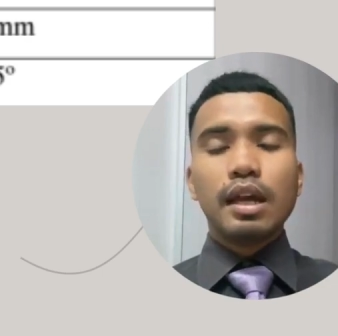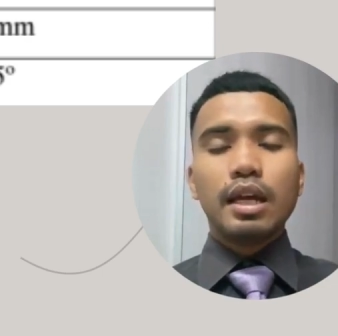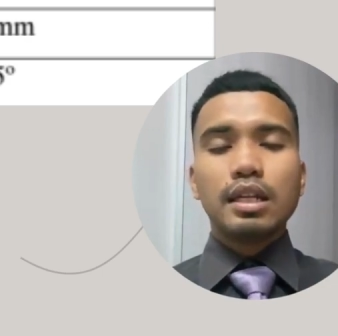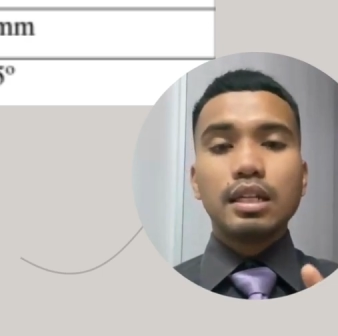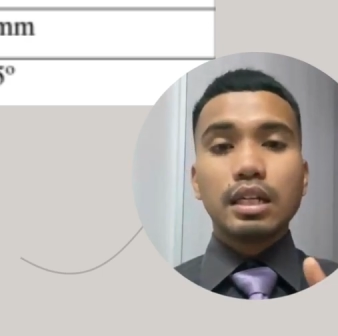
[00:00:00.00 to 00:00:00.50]

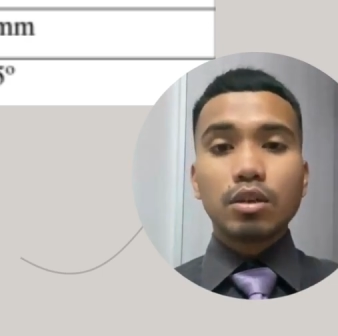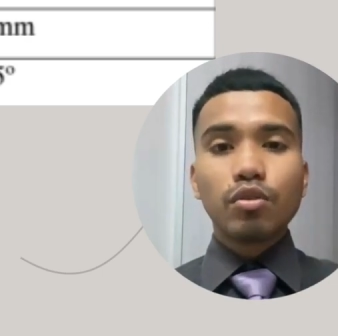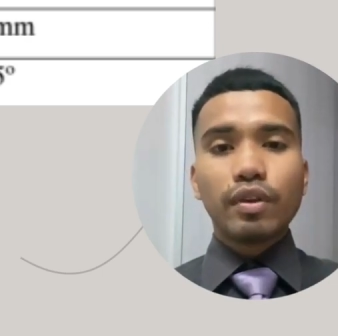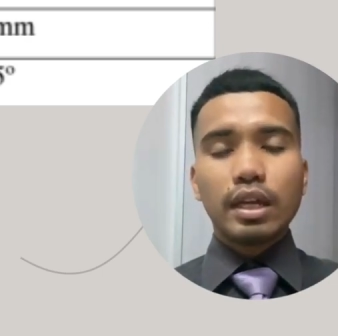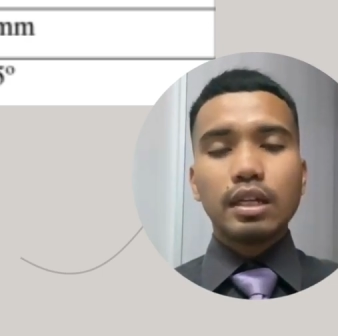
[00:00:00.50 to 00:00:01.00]
and then the
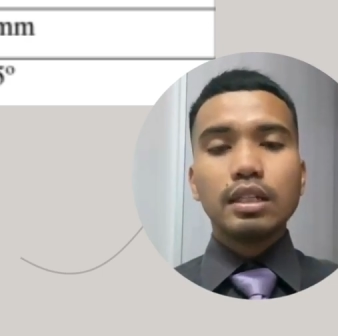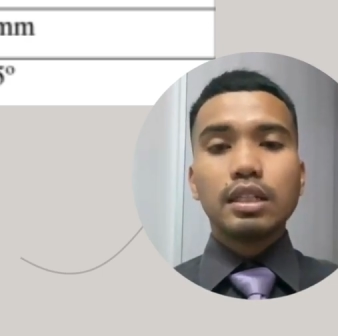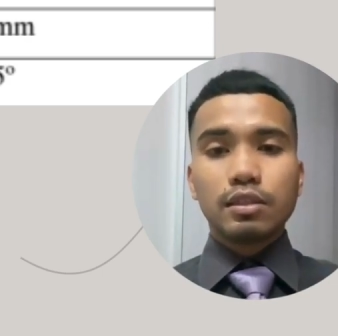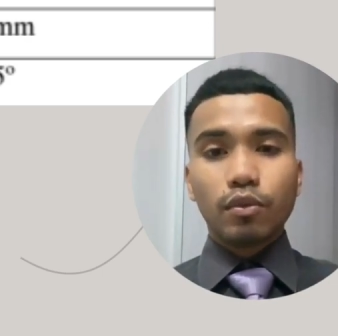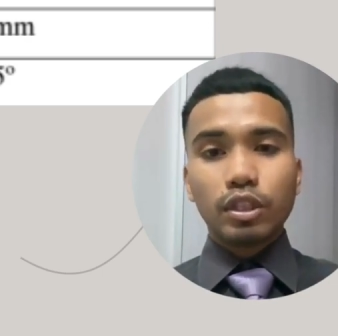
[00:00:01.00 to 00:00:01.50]
groove angle
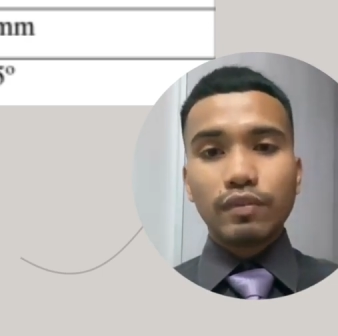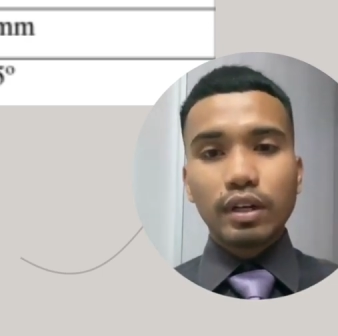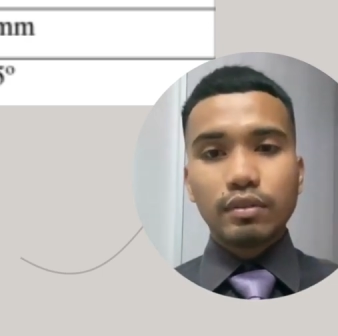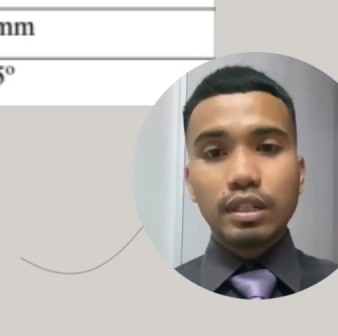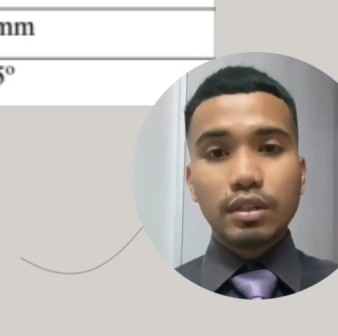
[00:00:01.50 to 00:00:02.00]
is
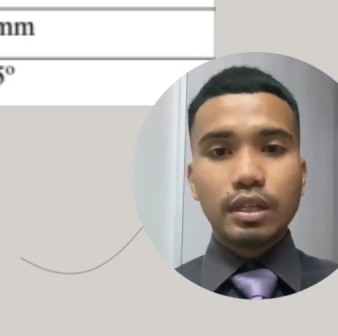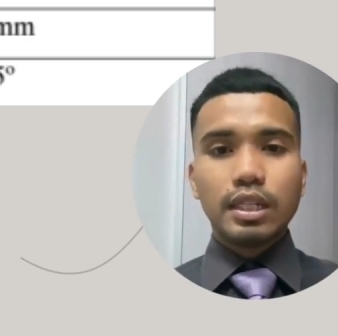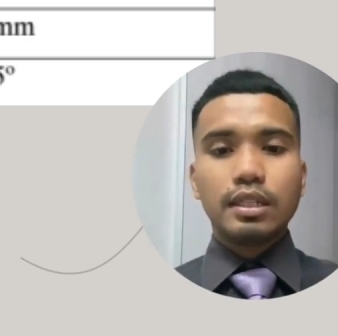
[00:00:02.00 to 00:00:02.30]
45 degrees.